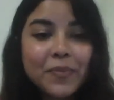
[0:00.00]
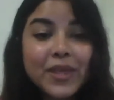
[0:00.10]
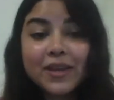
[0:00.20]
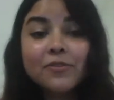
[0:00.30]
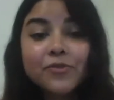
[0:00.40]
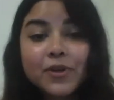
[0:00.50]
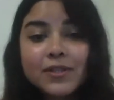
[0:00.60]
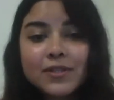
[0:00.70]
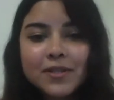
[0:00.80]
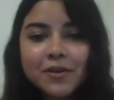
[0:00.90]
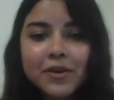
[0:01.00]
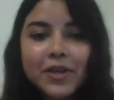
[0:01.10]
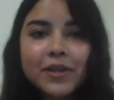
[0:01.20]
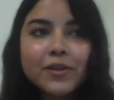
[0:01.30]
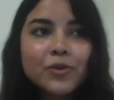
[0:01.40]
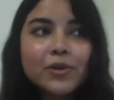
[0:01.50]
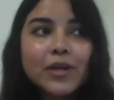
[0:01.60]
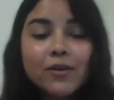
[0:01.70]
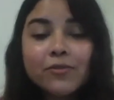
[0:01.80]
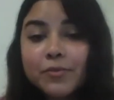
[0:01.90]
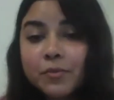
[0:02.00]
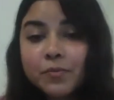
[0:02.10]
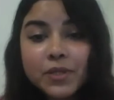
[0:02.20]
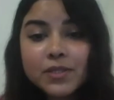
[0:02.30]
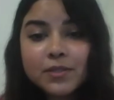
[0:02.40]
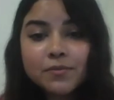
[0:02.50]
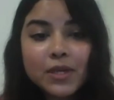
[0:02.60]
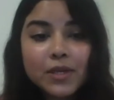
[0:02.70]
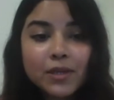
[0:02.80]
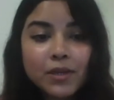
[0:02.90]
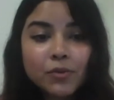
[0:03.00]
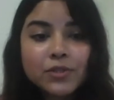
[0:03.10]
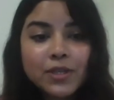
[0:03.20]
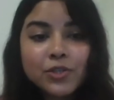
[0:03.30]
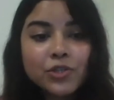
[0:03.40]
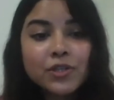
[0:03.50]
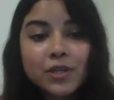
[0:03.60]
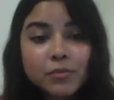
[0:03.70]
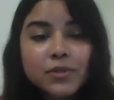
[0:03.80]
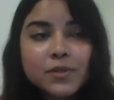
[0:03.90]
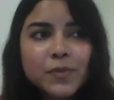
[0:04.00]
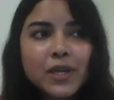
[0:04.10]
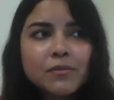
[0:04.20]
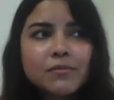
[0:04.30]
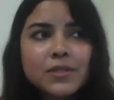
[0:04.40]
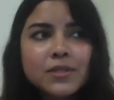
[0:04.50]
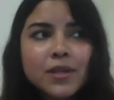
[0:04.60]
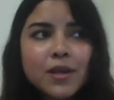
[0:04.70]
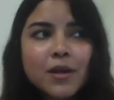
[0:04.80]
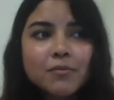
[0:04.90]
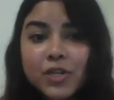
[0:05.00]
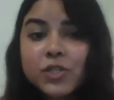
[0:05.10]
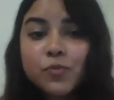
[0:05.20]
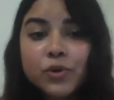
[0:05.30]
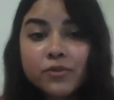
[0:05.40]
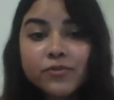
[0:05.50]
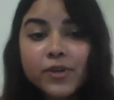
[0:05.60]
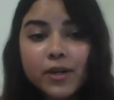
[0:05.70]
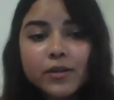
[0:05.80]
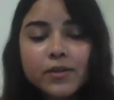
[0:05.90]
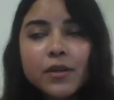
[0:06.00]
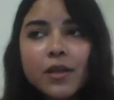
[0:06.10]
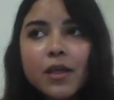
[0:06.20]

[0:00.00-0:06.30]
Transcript: their efforts in, you know, government peacemaking negotiation tables becomes much more difficult.